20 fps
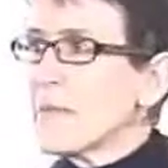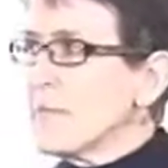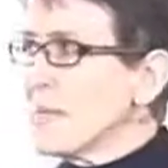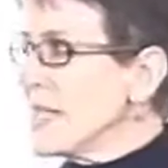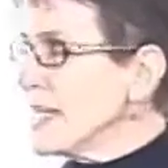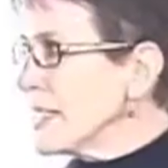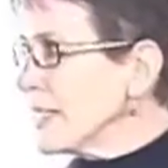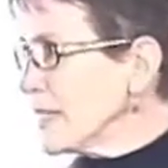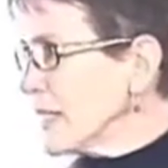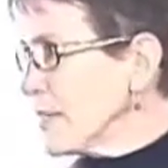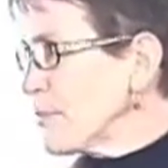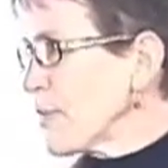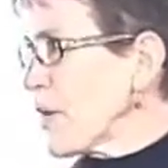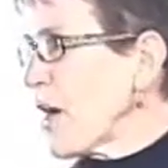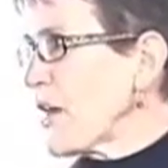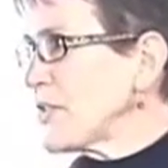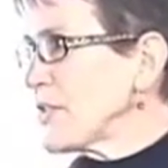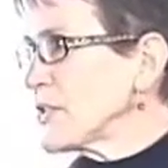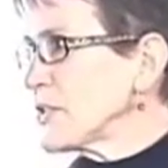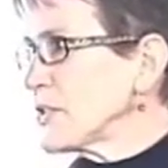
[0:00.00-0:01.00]
immediately
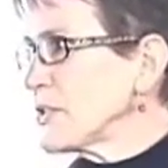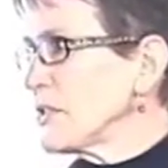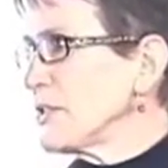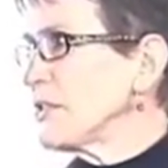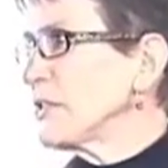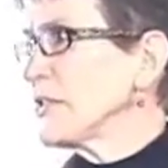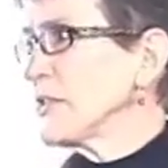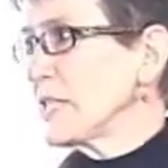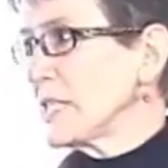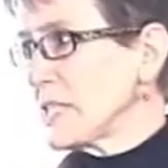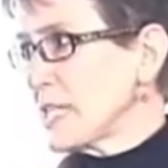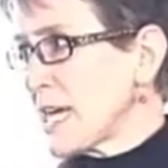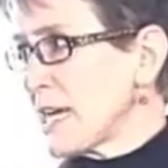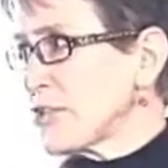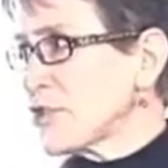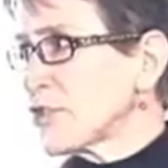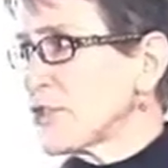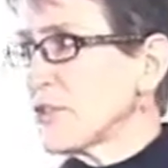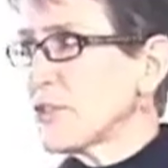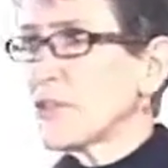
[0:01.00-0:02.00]
brought this to the
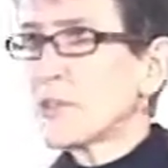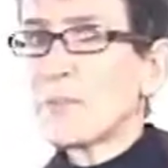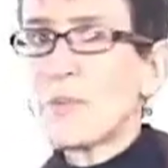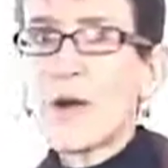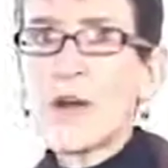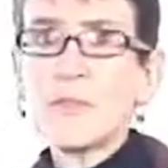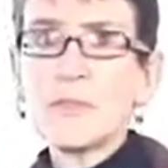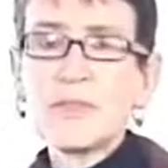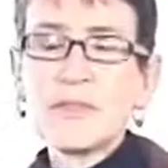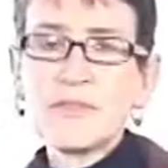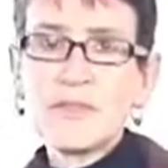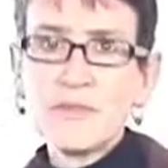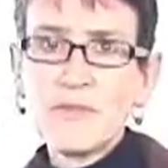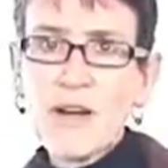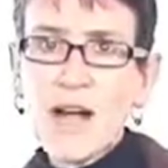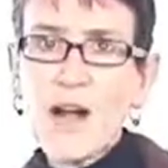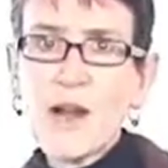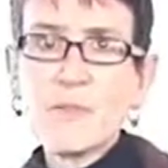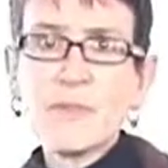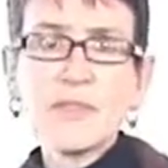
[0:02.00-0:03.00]
attention of the Department of
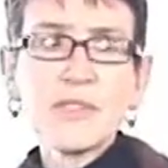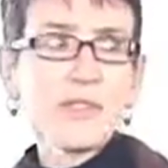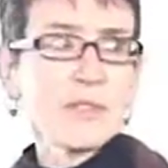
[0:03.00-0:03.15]
Environment,